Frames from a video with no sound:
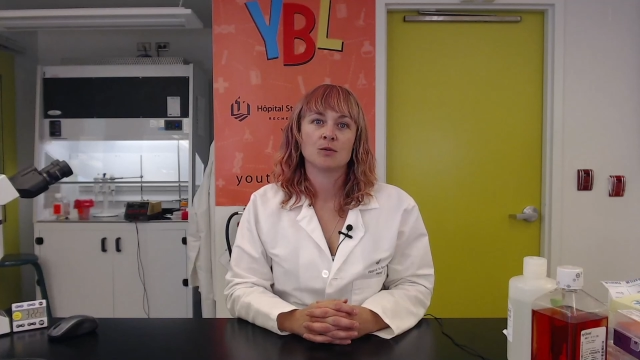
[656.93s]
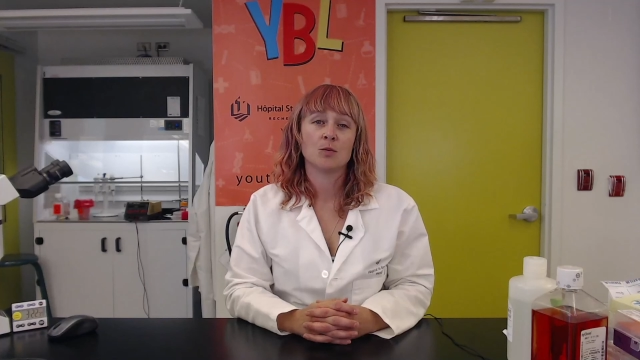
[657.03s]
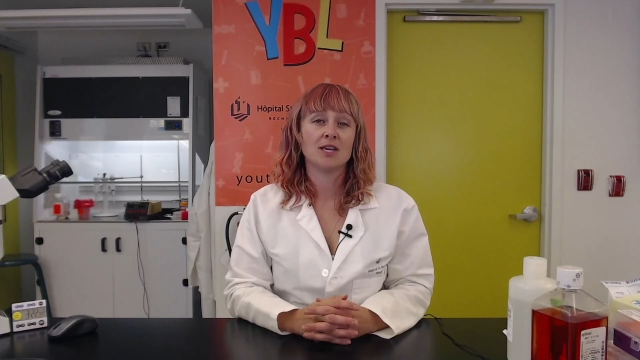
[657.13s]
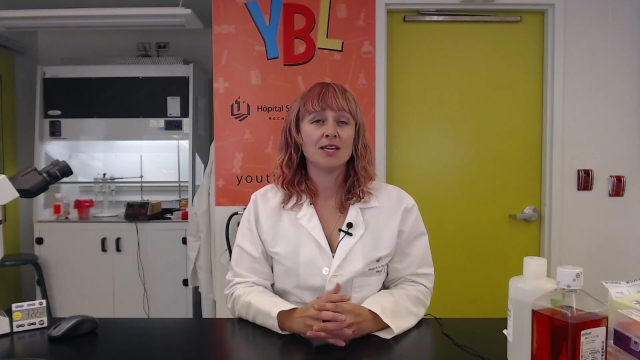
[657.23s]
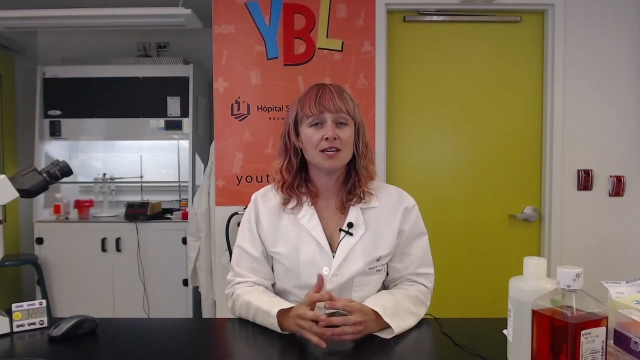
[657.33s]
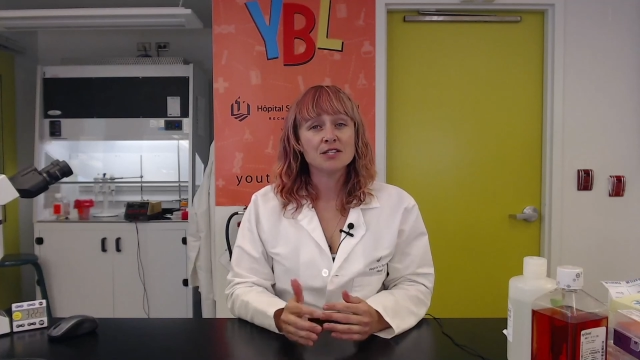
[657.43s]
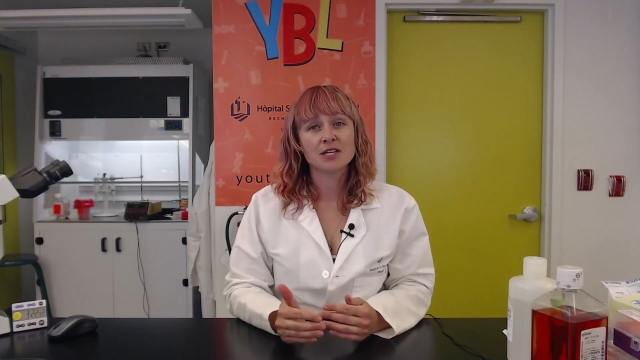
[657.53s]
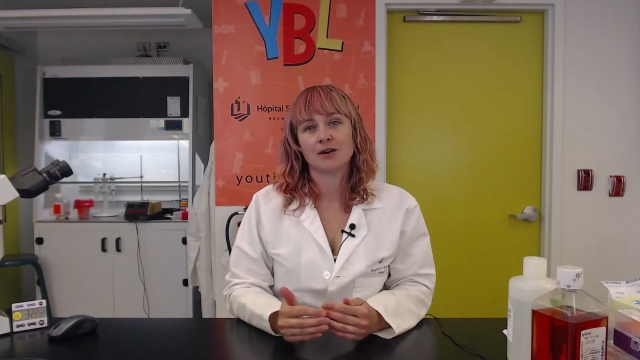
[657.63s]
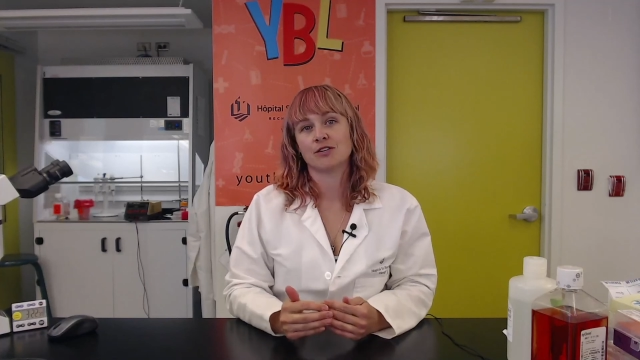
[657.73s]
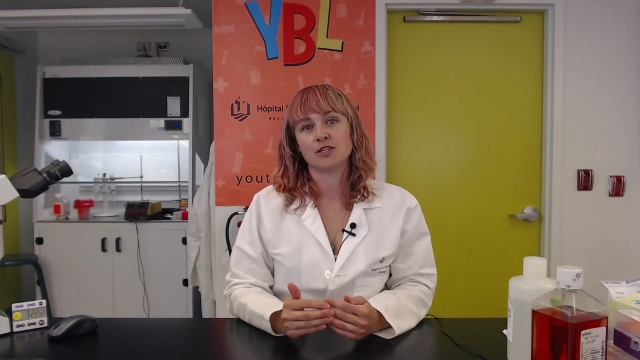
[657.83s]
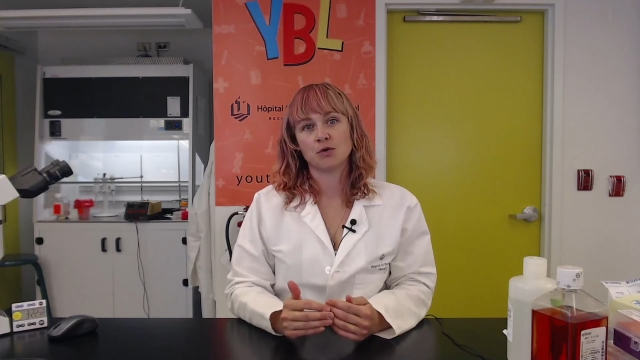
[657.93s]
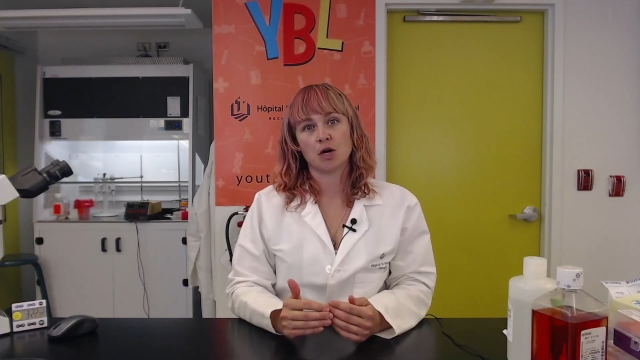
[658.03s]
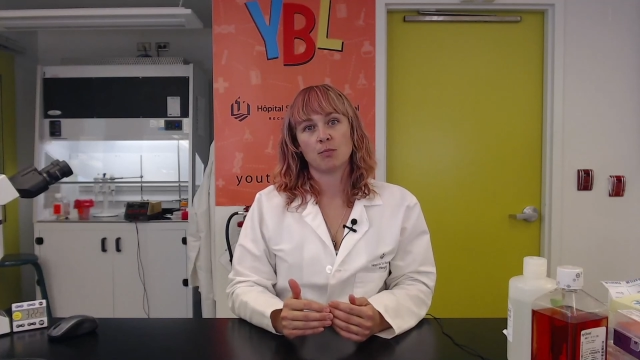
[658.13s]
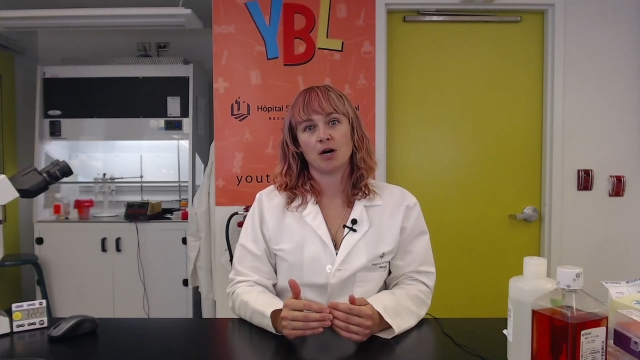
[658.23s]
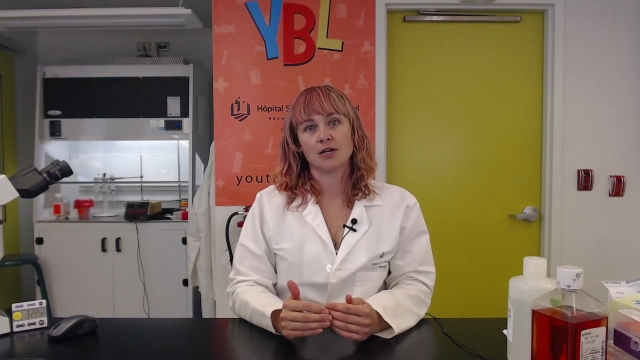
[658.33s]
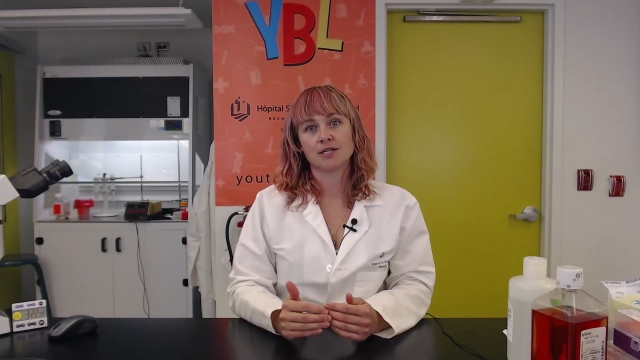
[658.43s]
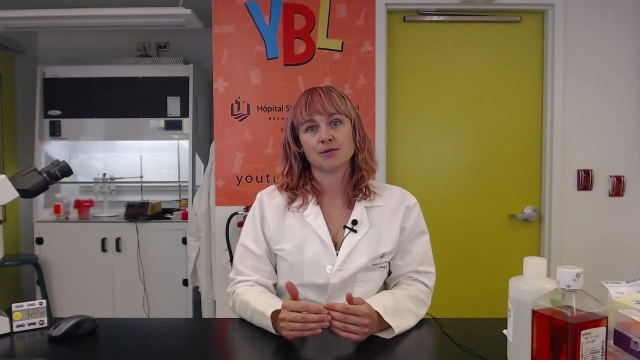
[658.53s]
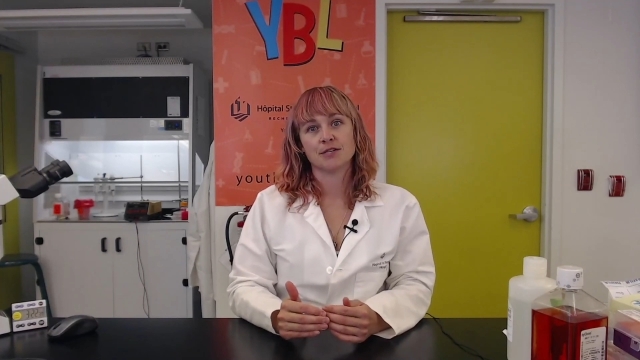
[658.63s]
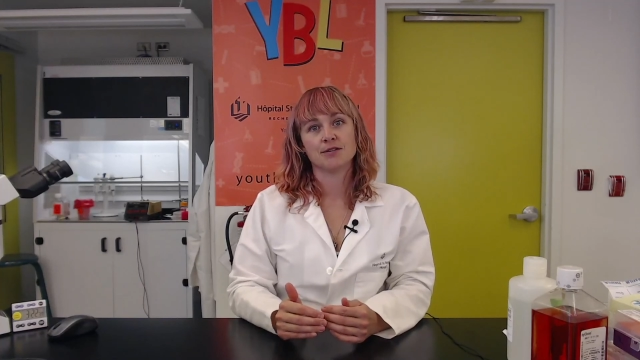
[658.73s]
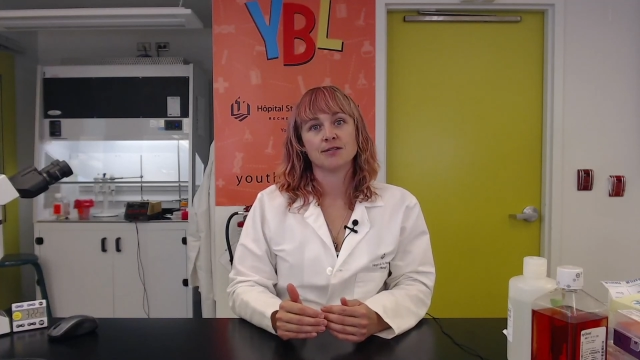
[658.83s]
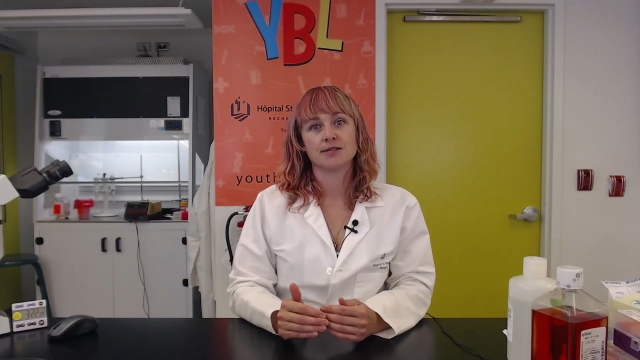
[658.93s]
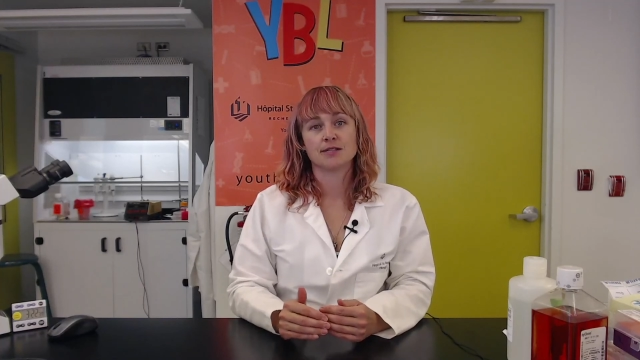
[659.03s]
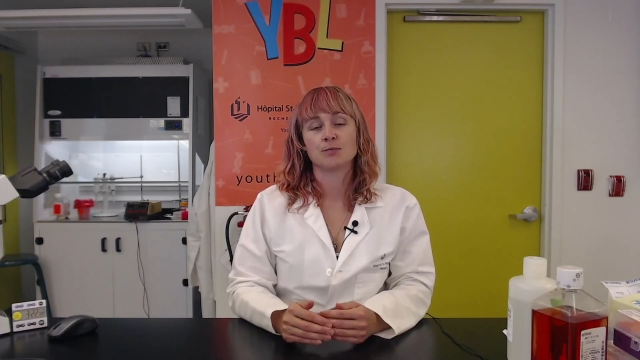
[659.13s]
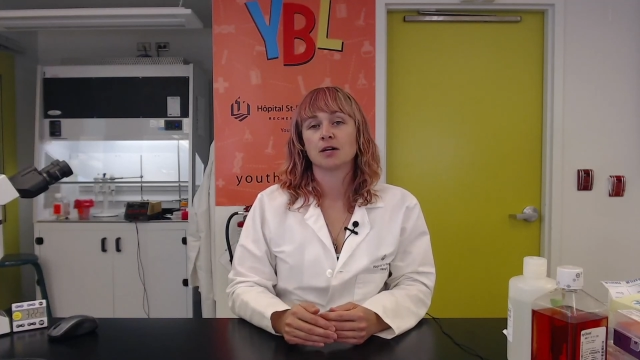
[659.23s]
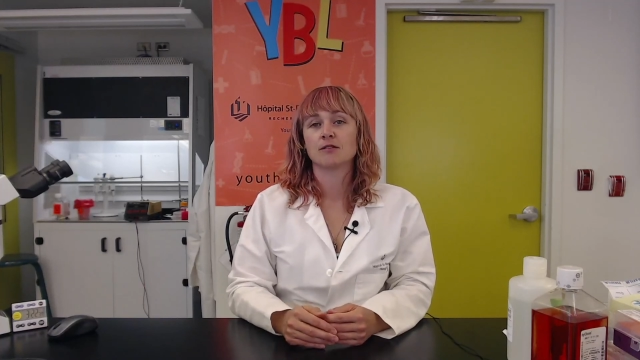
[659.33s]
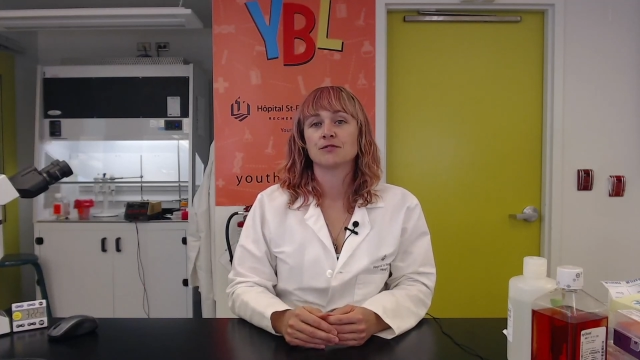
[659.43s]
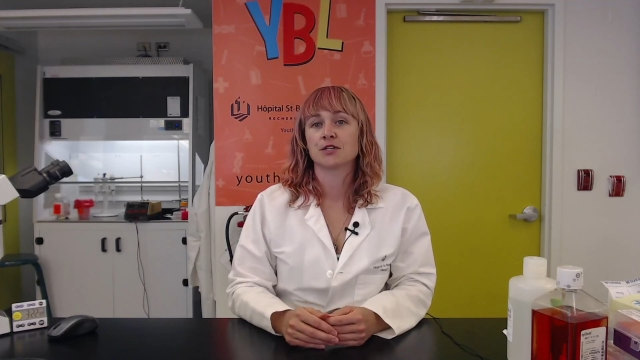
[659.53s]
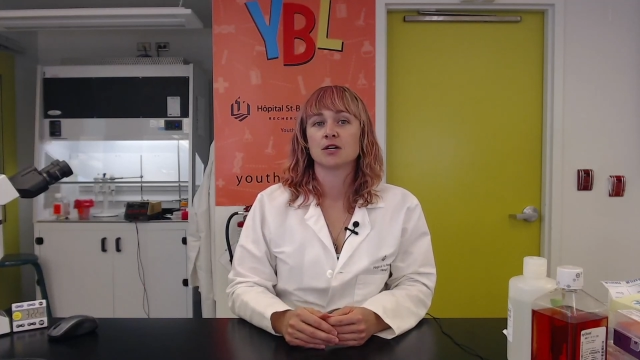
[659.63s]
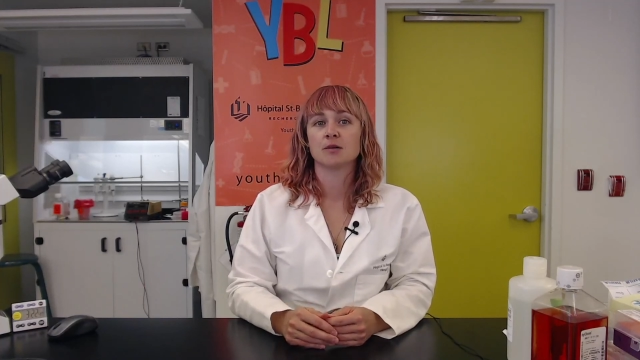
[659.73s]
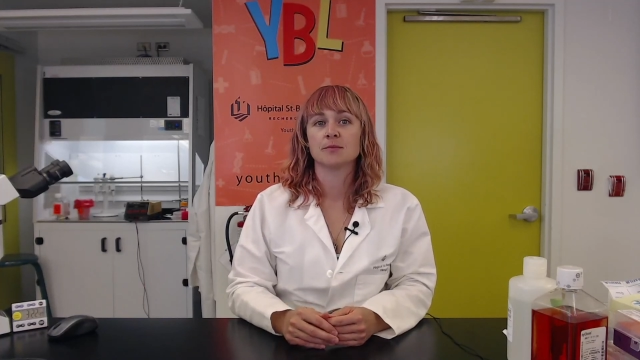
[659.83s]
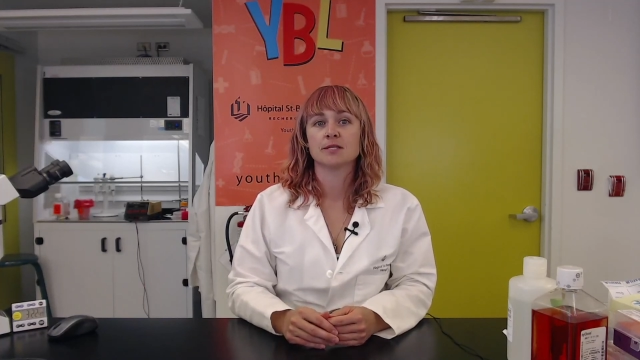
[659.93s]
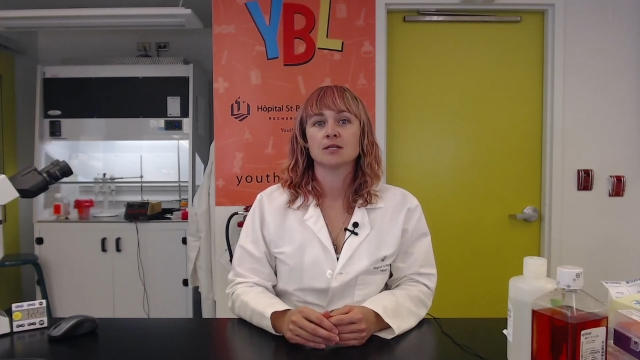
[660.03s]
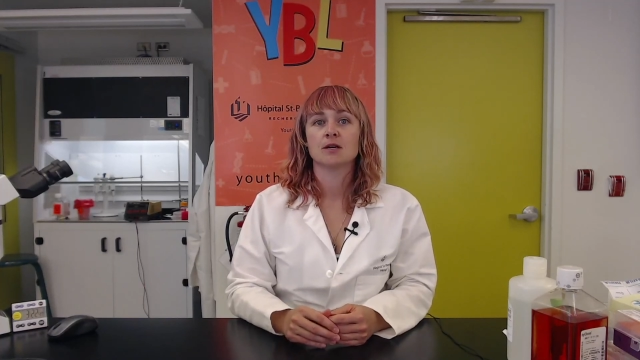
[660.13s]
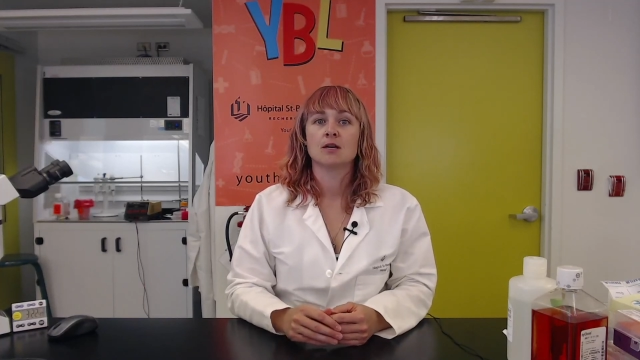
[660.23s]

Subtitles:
we each have to do our part to reduce the spread of germs.